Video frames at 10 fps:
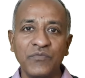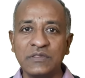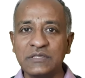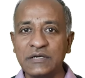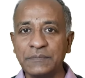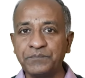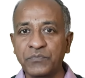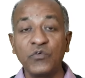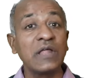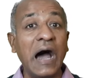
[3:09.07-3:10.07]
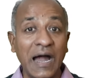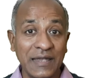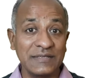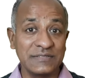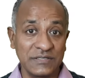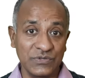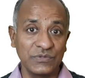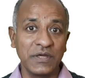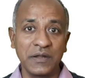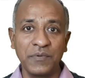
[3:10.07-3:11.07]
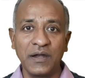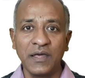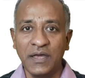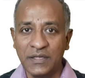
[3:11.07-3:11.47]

for the hardness test on the rubber,